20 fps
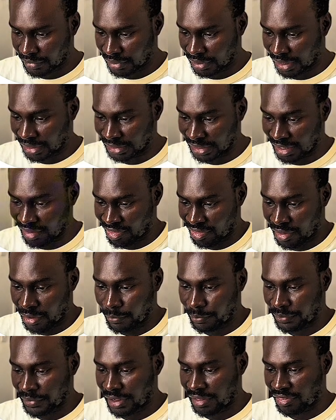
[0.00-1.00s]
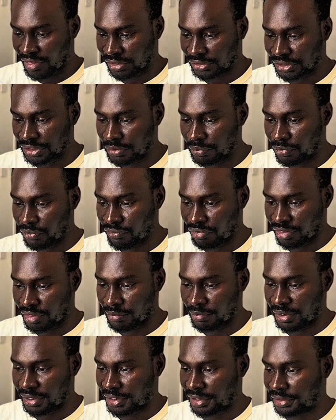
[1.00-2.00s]
And that's how price actually moves in the
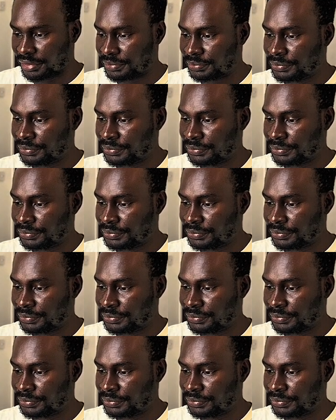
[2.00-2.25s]
market.